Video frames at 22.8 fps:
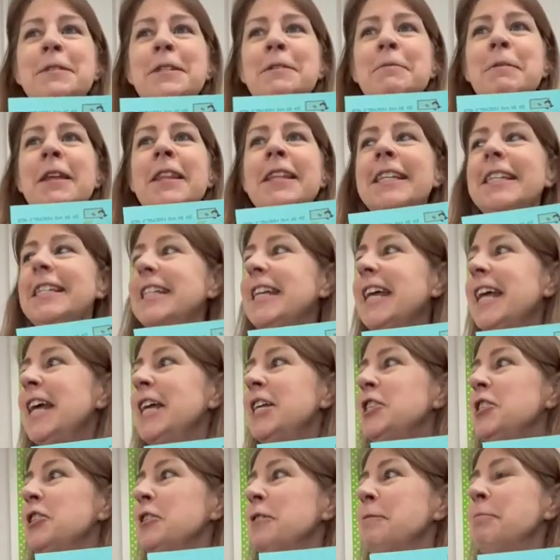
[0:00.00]
Comes with
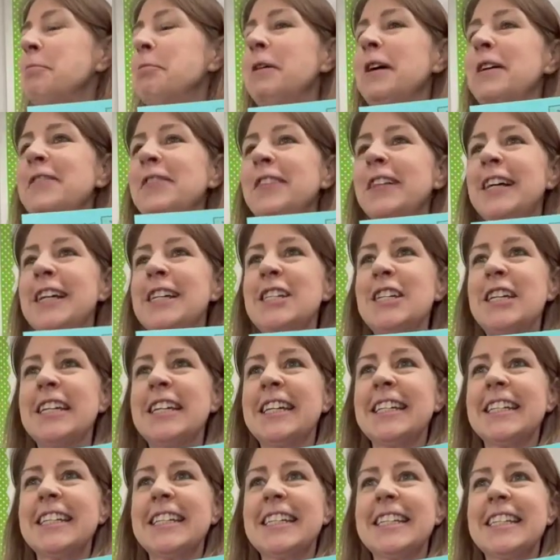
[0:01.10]
teacher
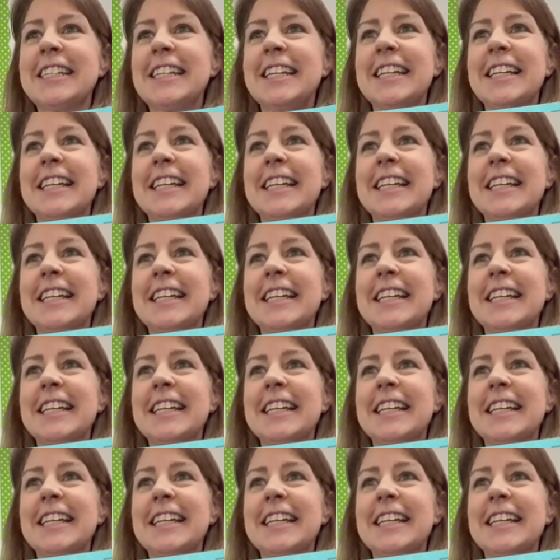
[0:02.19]
privileges?